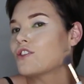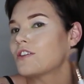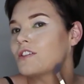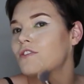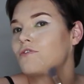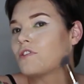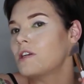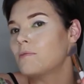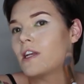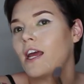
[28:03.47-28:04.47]
Doctor
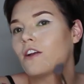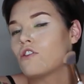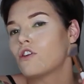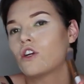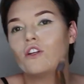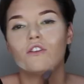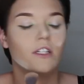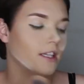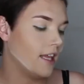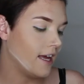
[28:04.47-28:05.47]
Friedman, had
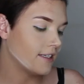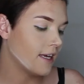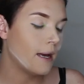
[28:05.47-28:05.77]
concluded that